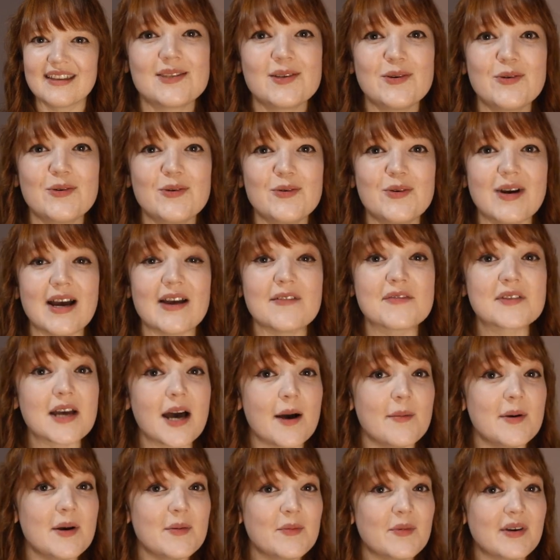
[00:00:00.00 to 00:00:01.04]
So I've
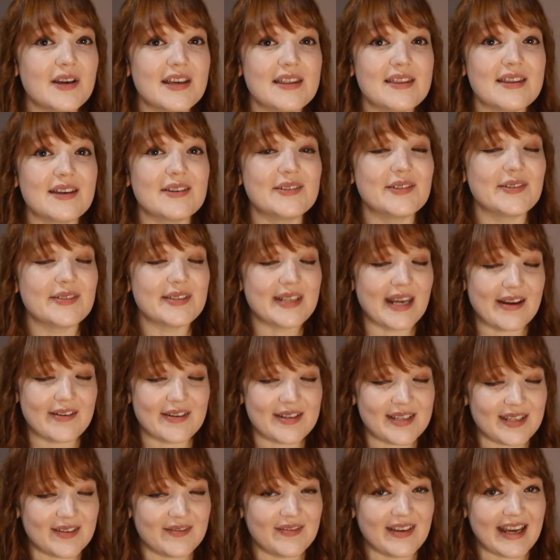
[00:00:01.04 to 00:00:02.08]
come up with an
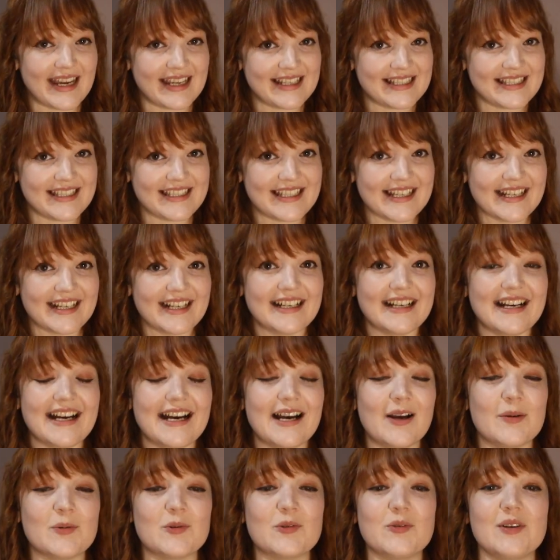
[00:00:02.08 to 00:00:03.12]
alternative idea.
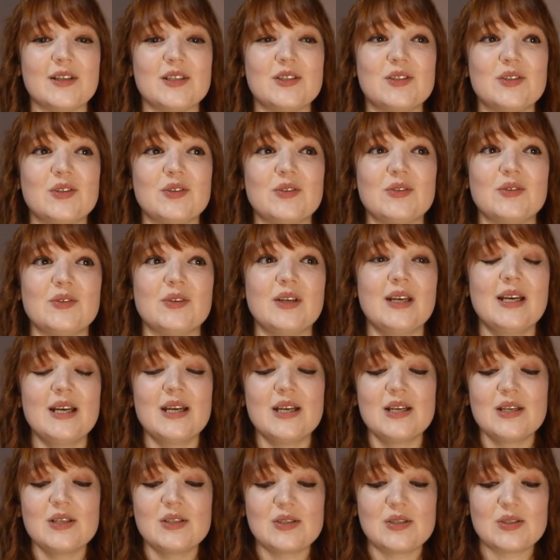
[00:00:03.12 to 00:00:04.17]
I'm going to
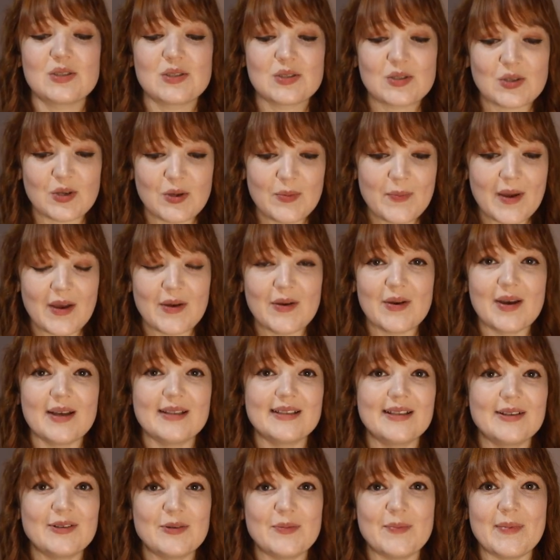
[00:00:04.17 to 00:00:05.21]
scoop out a
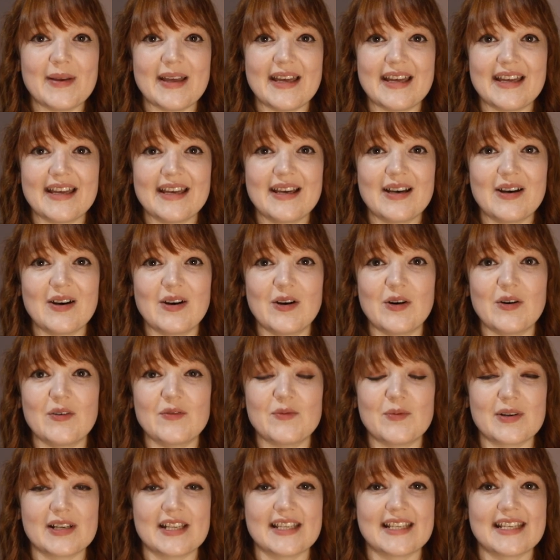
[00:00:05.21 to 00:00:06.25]
little bit
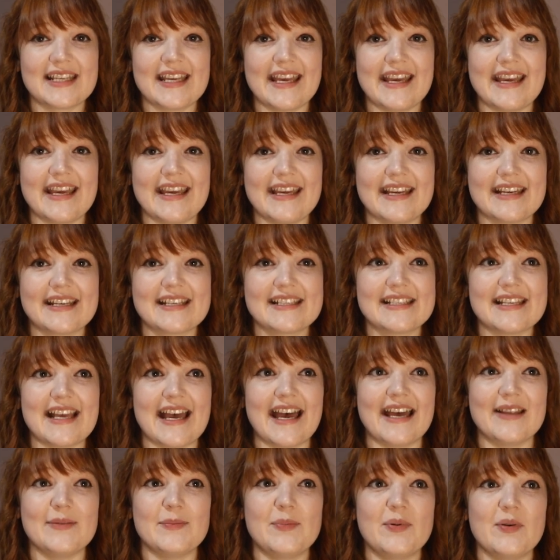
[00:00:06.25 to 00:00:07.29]
of one of the cakes
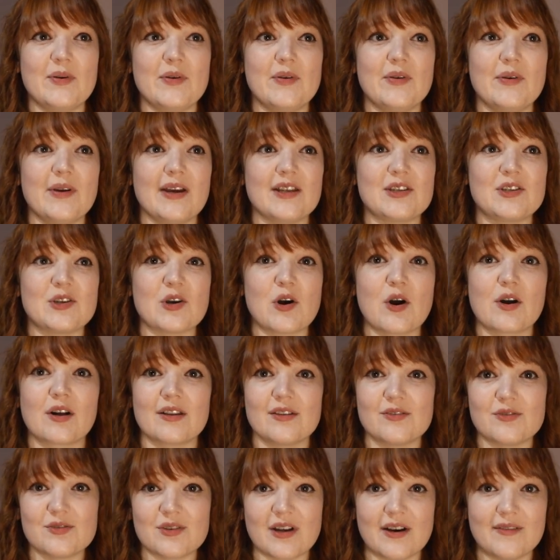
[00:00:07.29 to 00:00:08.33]
and put a
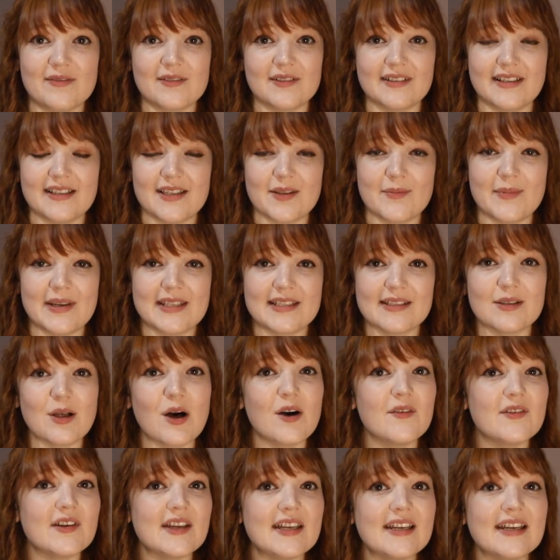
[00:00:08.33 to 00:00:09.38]
chocolate truffle in the middle
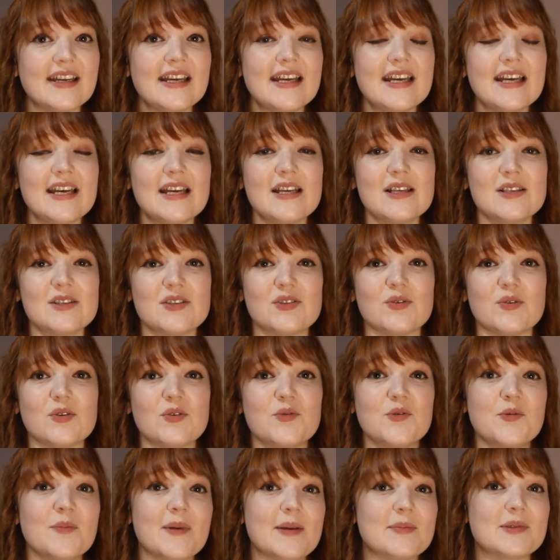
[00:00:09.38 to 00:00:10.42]
of it. So
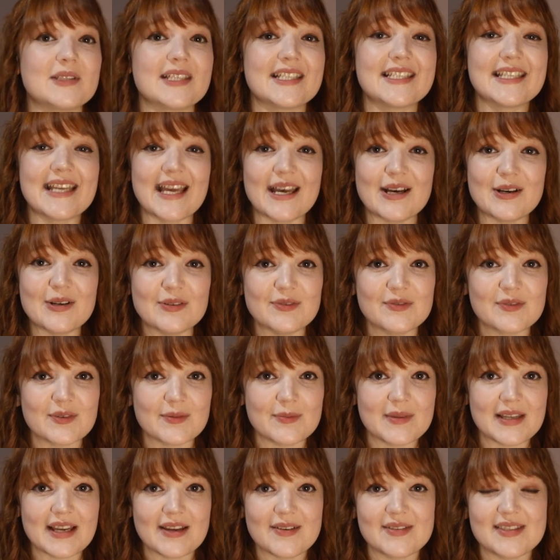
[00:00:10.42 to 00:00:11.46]
you won't be able to tell
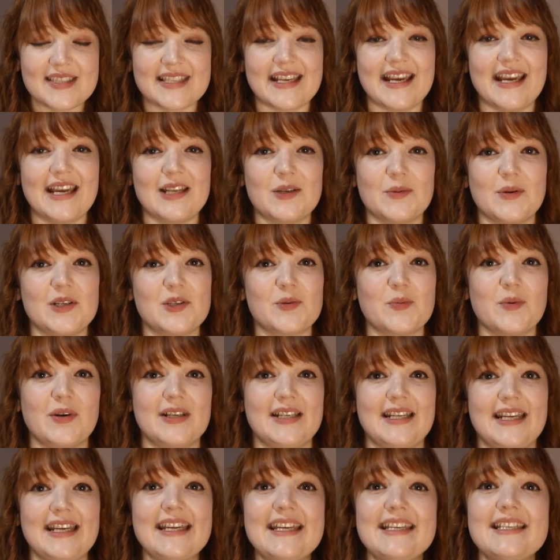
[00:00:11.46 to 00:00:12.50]
from the outside which
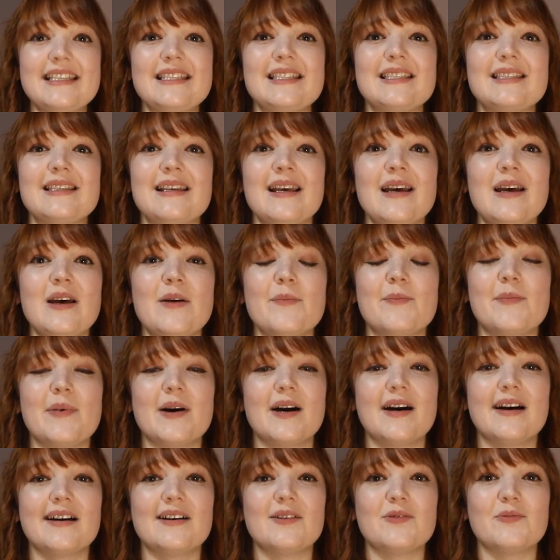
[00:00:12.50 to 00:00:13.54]
one it is,
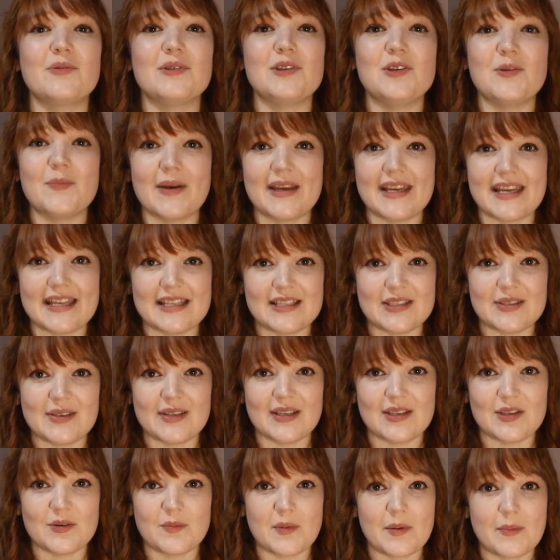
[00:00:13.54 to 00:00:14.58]
but when you bite
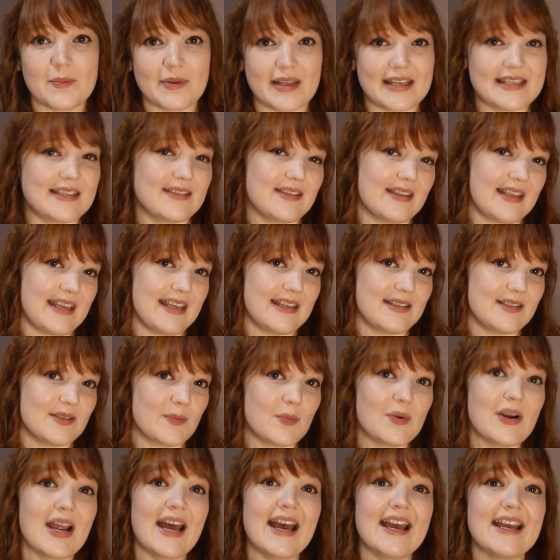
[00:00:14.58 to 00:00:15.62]
into it, you'll be pleasantly
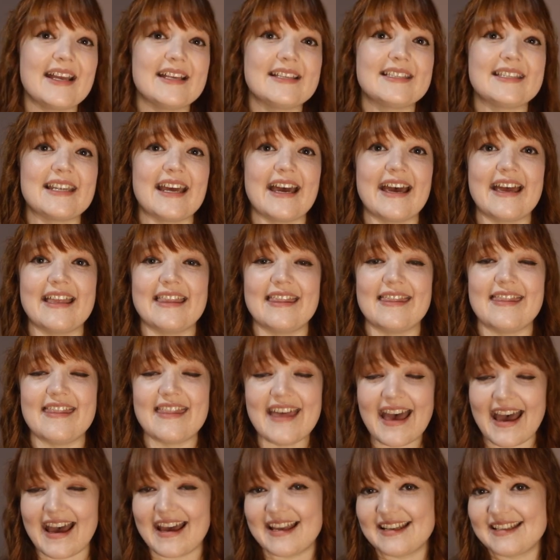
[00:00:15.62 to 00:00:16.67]
surprised. And
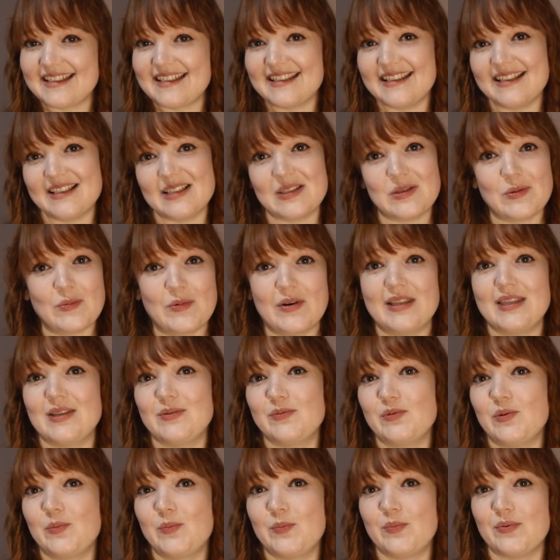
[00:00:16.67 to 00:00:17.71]
that is the one
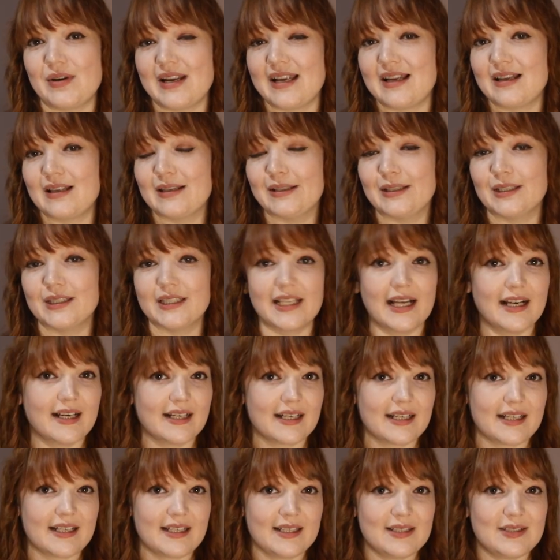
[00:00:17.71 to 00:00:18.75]
that will bring
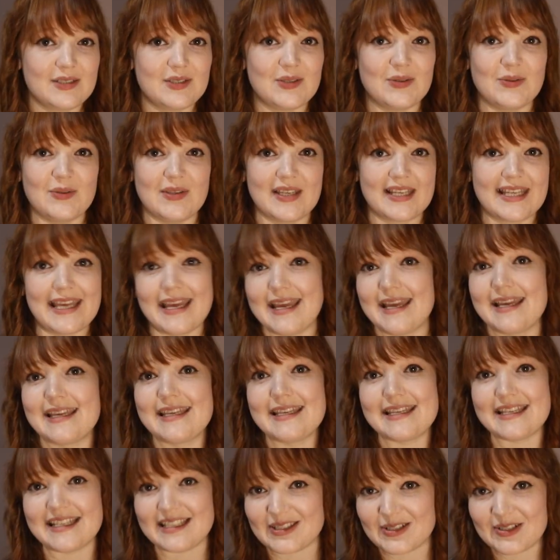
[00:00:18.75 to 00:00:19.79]
luck to the cake
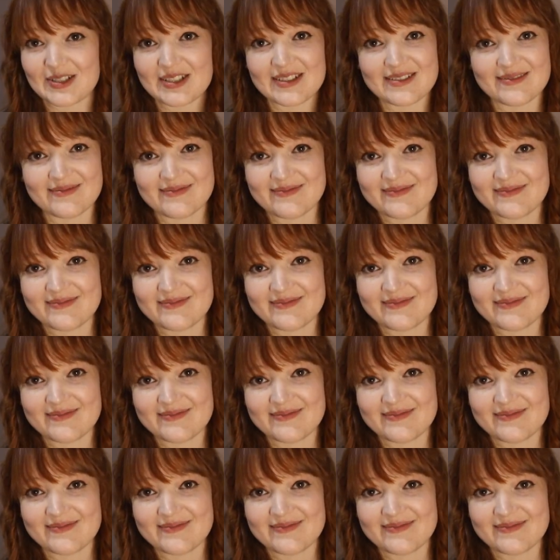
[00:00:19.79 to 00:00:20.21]
eater.